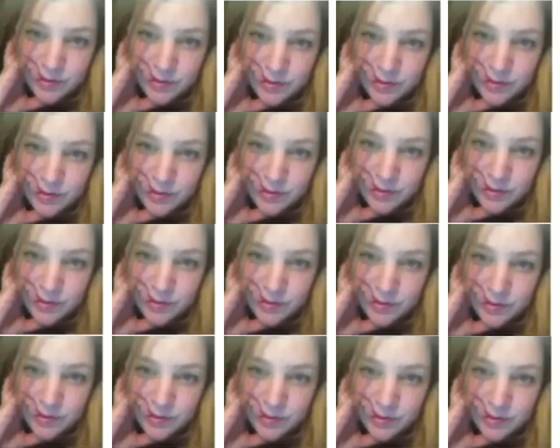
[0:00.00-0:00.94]

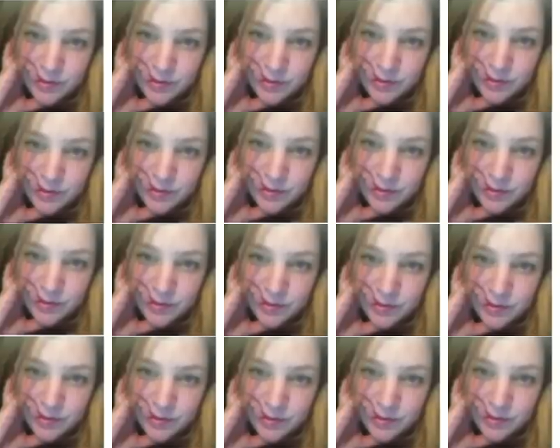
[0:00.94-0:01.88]

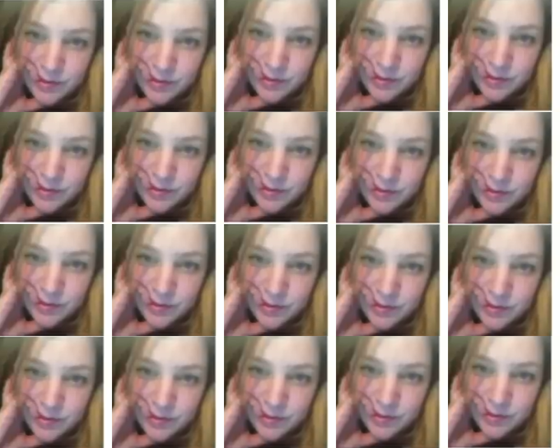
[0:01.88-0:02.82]

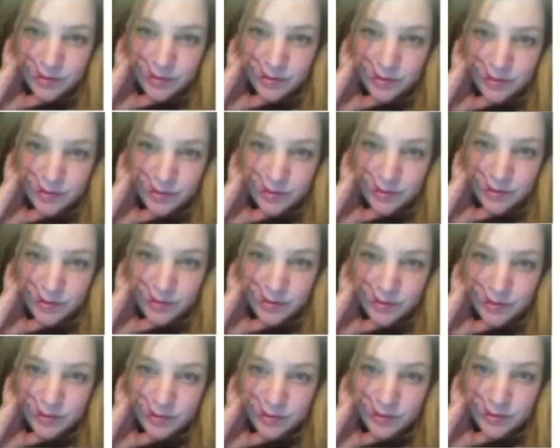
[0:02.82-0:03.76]

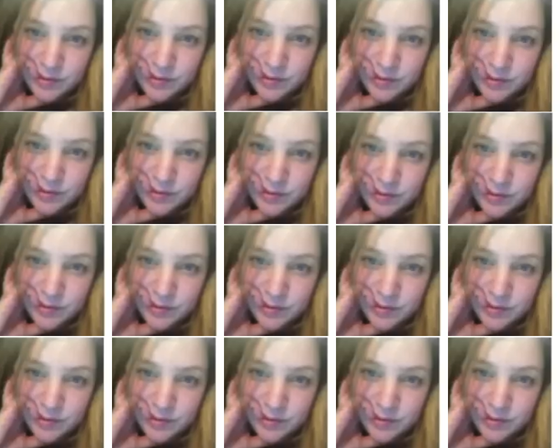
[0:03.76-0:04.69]

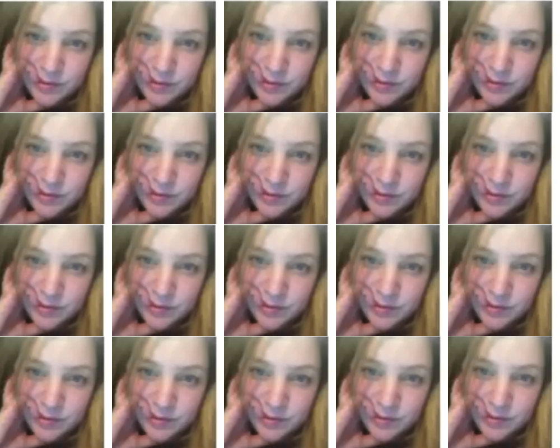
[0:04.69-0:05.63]

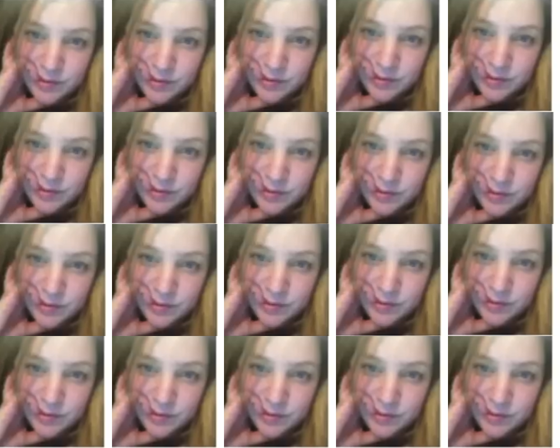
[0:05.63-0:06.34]
(not speaking)